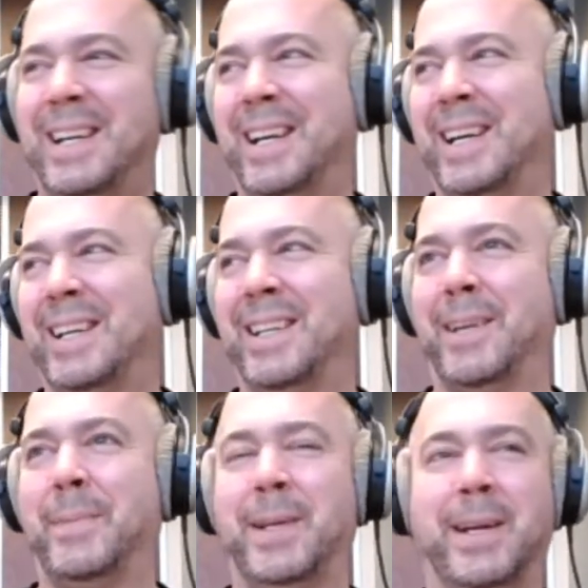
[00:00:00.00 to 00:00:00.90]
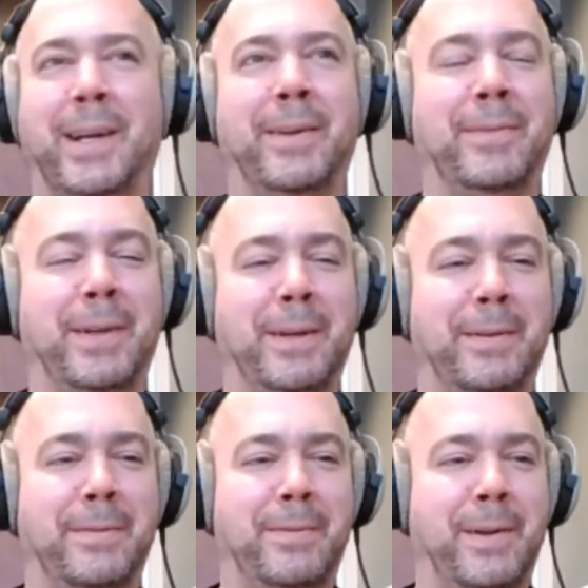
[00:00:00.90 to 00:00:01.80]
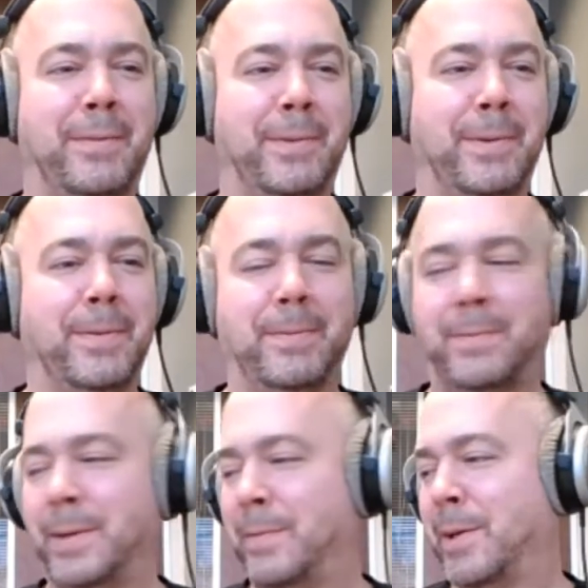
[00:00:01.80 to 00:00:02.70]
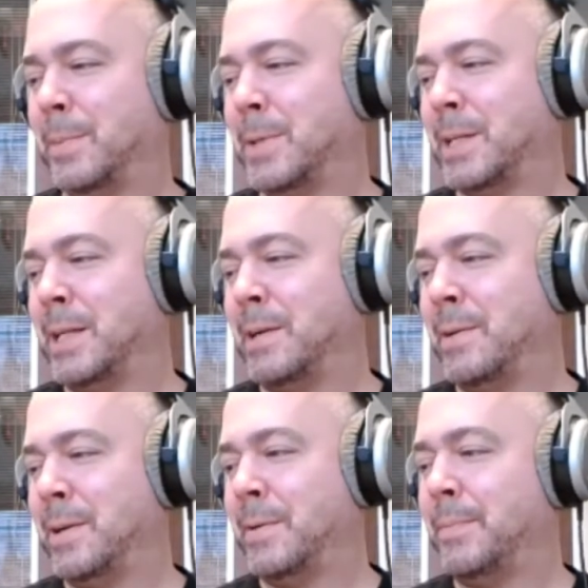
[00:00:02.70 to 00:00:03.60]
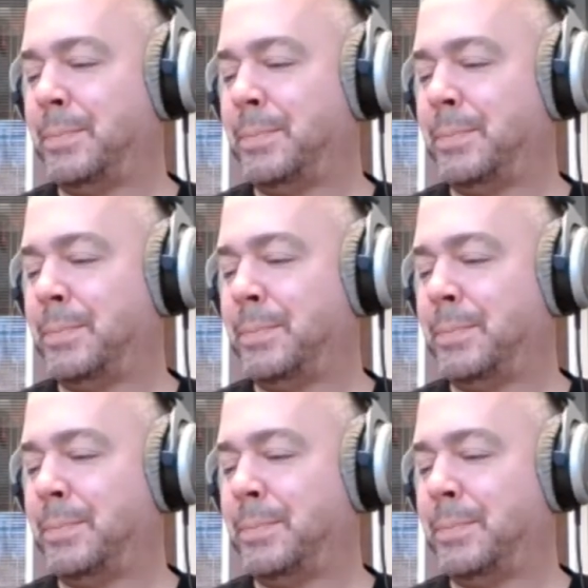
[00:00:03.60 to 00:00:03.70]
that could be kind of fun for developers in the area.